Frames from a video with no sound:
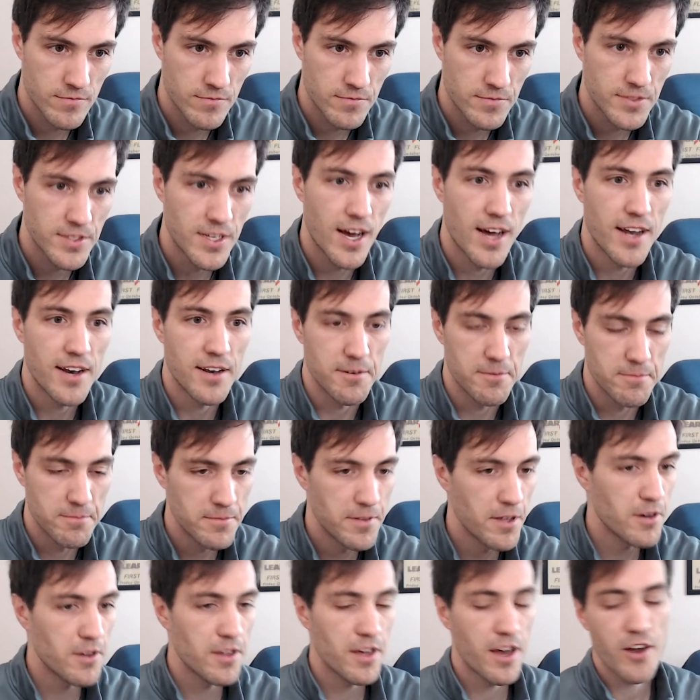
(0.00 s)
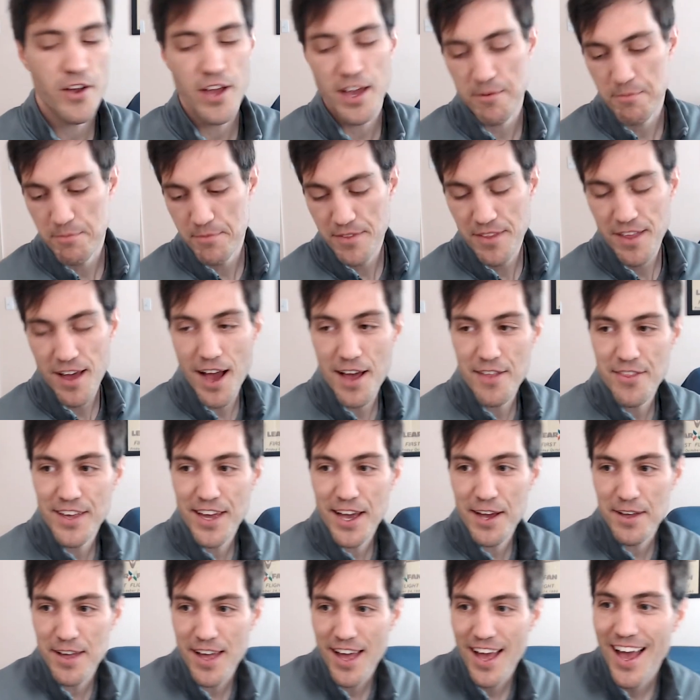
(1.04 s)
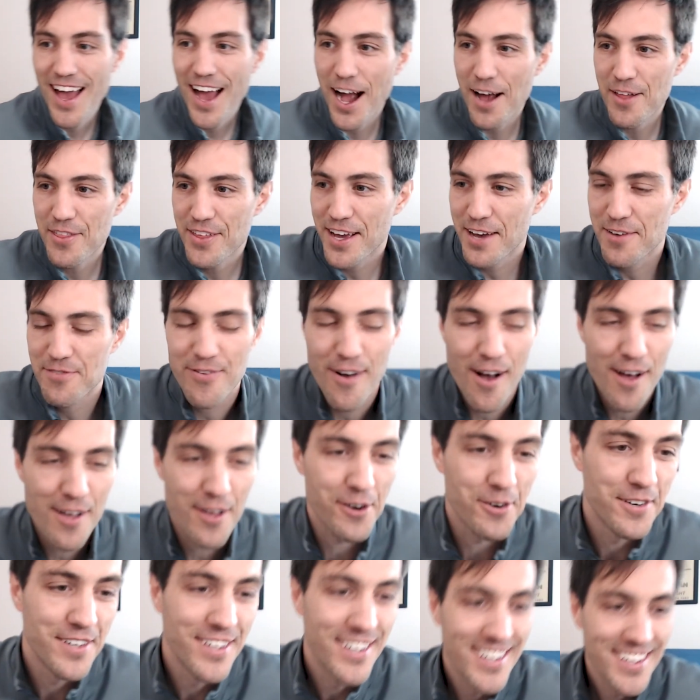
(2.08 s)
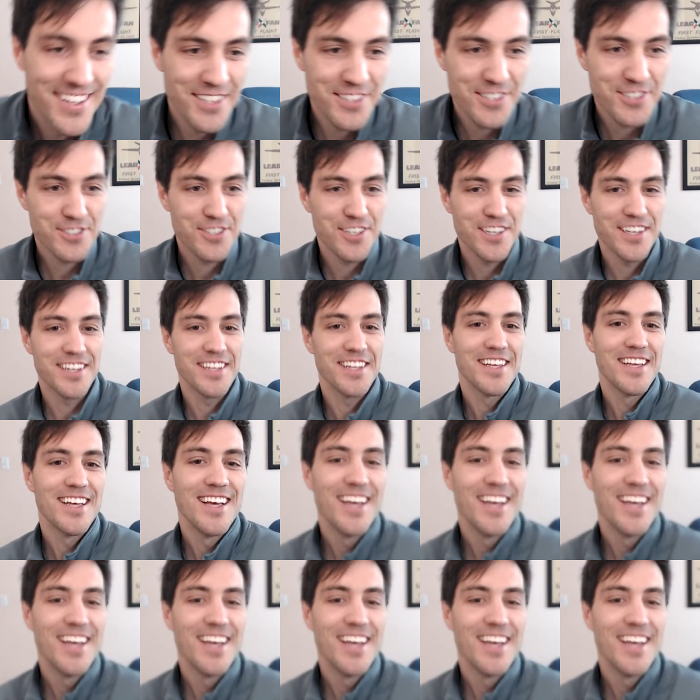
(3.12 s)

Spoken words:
Got it. No, okay. I think I follow. This is good.